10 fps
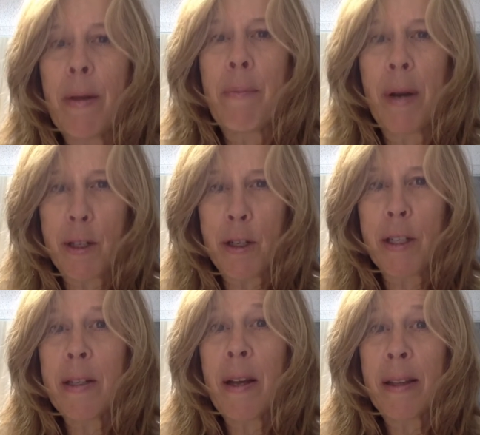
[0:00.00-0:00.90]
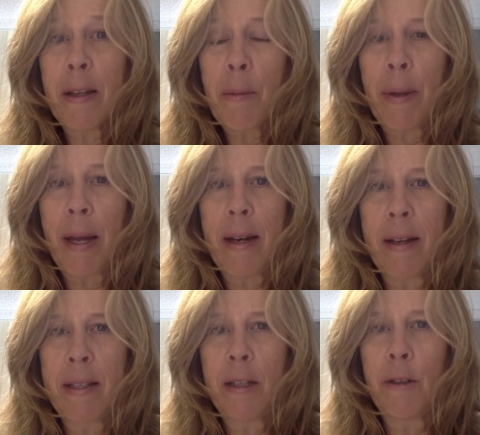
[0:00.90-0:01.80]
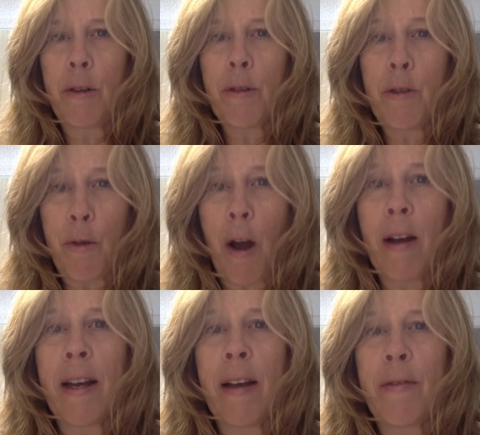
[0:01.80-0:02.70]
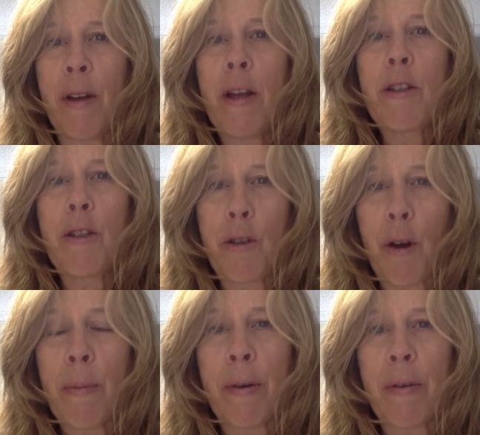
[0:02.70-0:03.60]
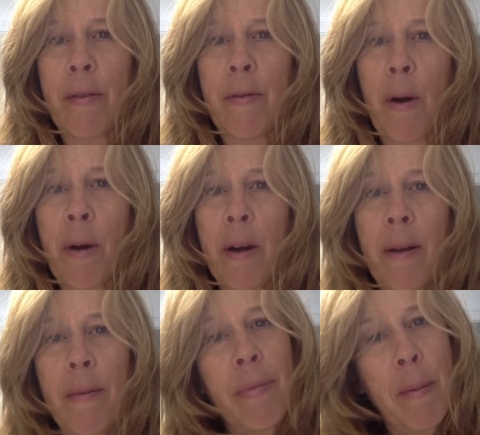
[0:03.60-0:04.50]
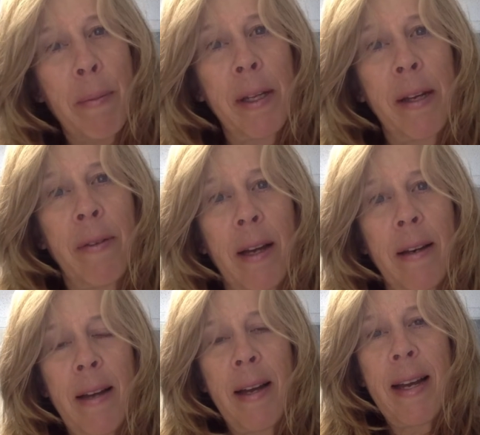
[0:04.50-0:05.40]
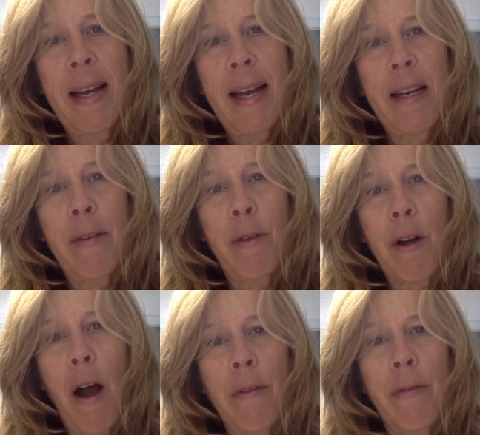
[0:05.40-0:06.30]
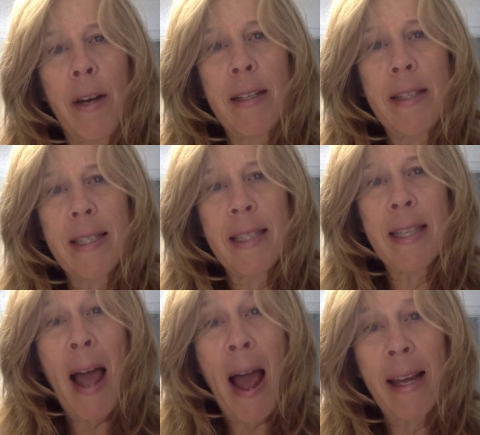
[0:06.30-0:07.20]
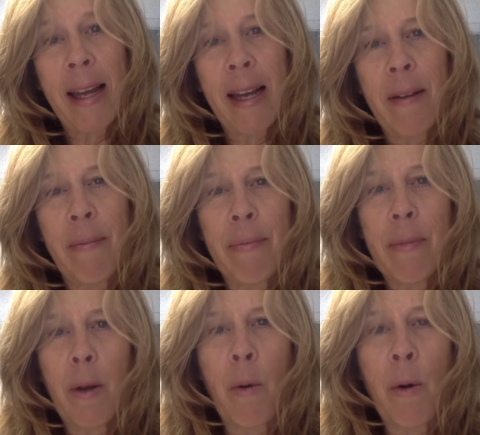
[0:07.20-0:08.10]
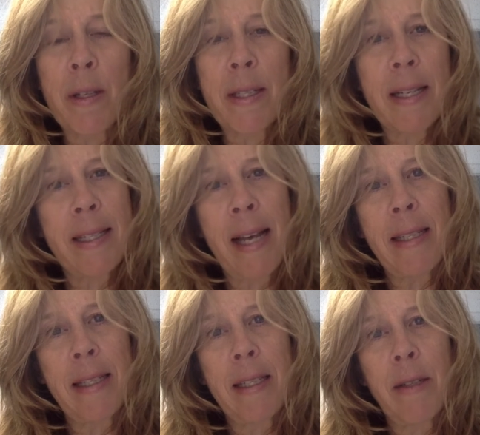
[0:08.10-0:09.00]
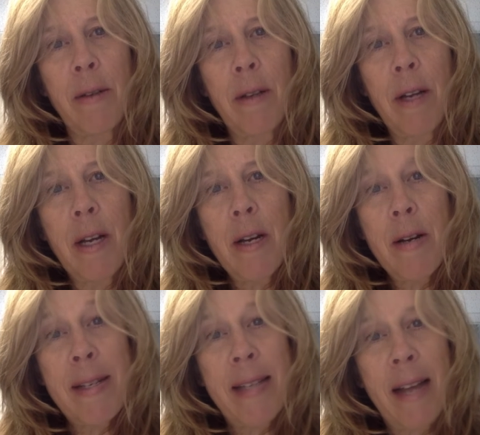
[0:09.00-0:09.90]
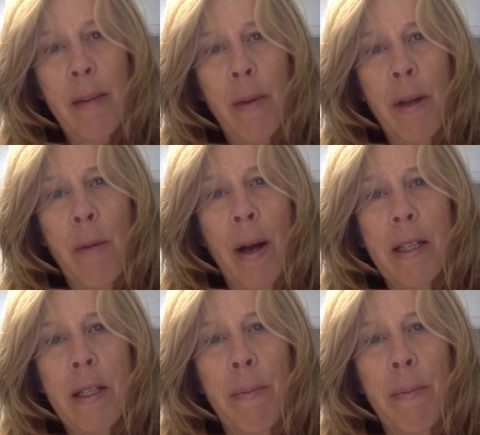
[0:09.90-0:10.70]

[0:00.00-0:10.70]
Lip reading: but just a little bit until you're strong enough to start moving forward, then believe it. And if your confidence is lagging or success isn't exactly where you want it to